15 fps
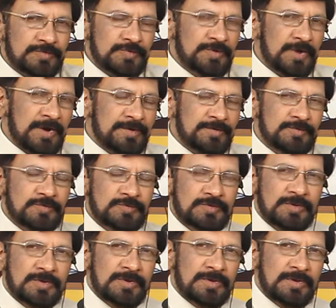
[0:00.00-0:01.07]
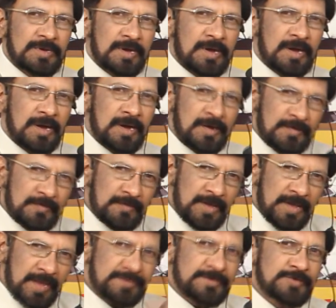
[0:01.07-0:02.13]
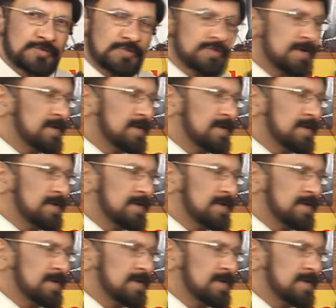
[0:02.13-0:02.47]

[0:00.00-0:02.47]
should not use as a user